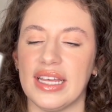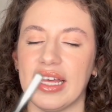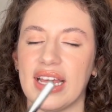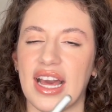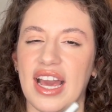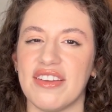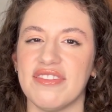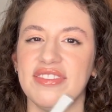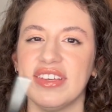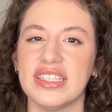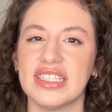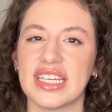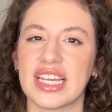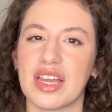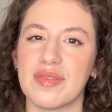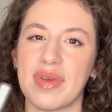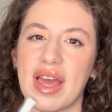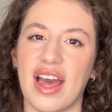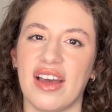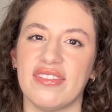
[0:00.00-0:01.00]
I feel like
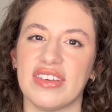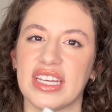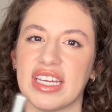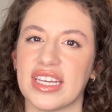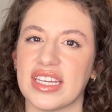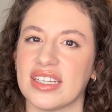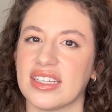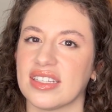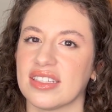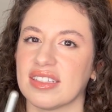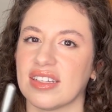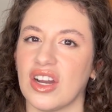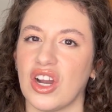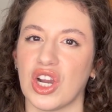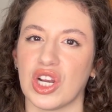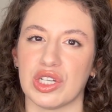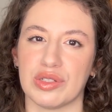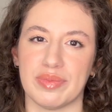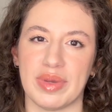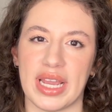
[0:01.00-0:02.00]
I'm having
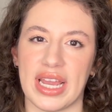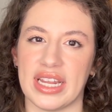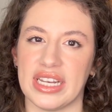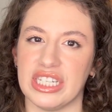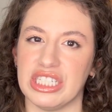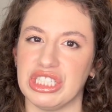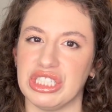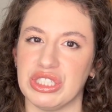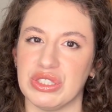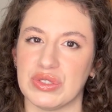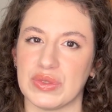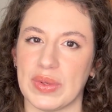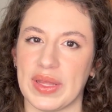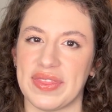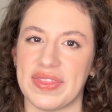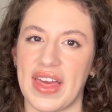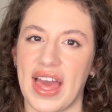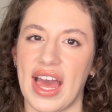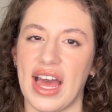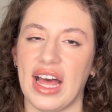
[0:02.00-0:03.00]
hard pan issues with
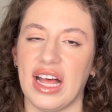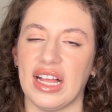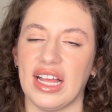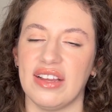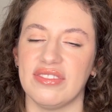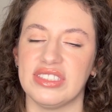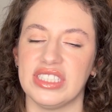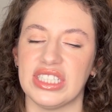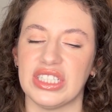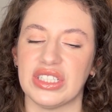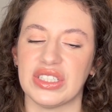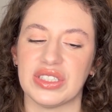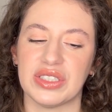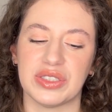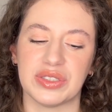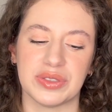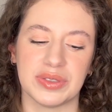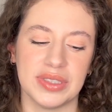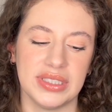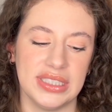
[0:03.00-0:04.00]
that. I'll have
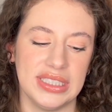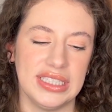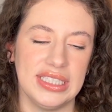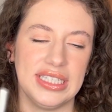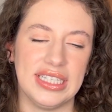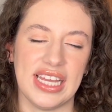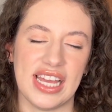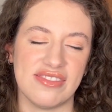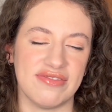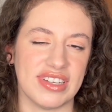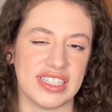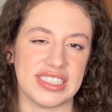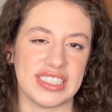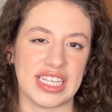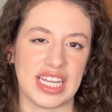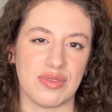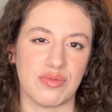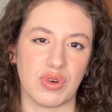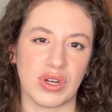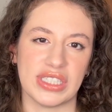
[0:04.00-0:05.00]
to
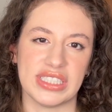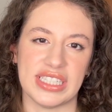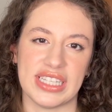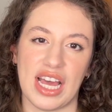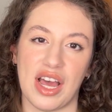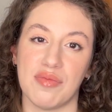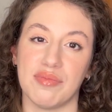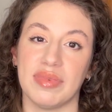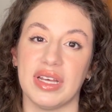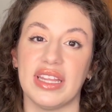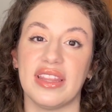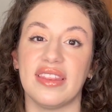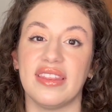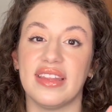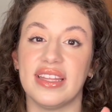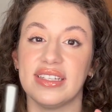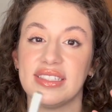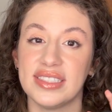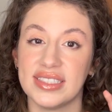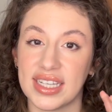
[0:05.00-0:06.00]
investigate more into that. But
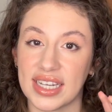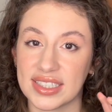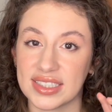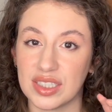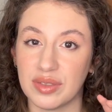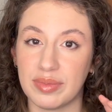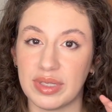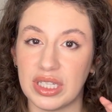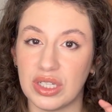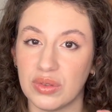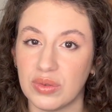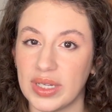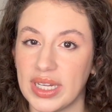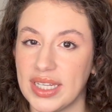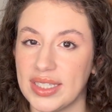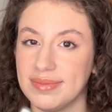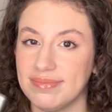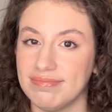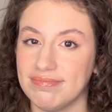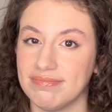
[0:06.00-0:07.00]
this Sex Appeal
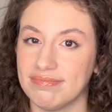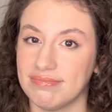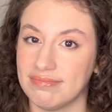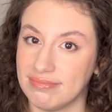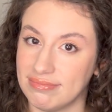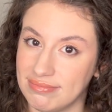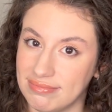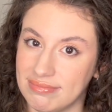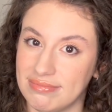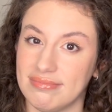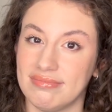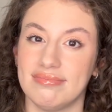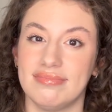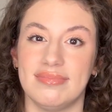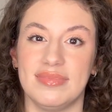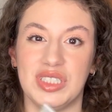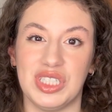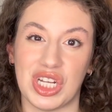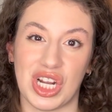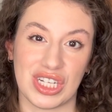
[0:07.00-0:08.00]
one,
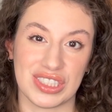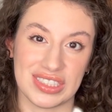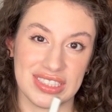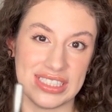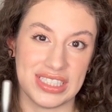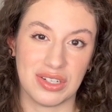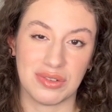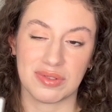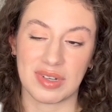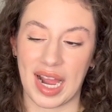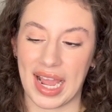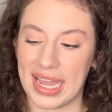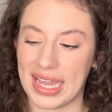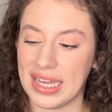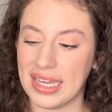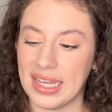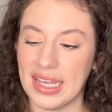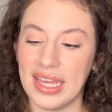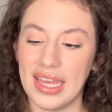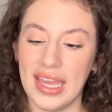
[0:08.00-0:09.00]
Nars did it
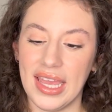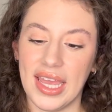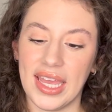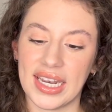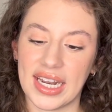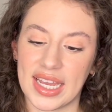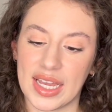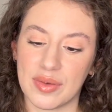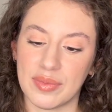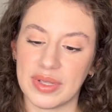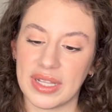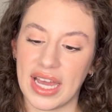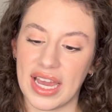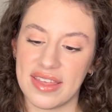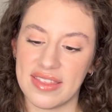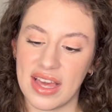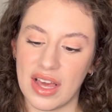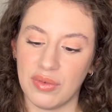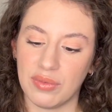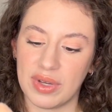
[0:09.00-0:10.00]
right. And I apply
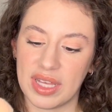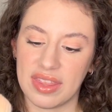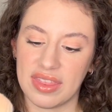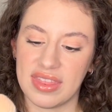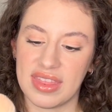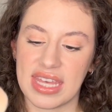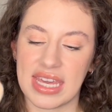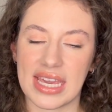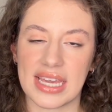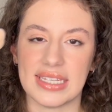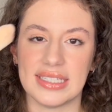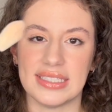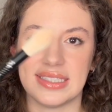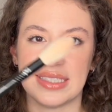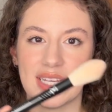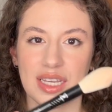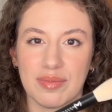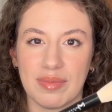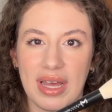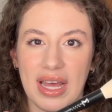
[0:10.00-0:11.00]
that with the
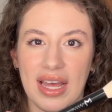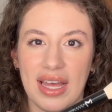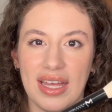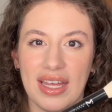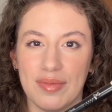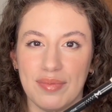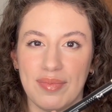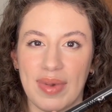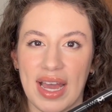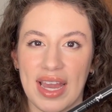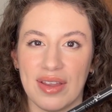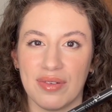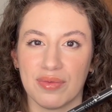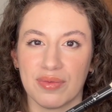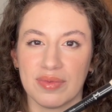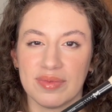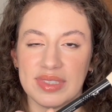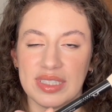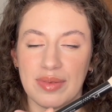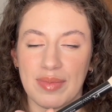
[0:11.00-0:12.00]
Sigma by
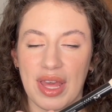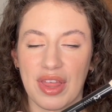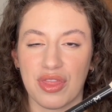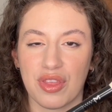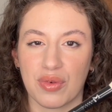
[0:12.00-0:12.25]
Samantha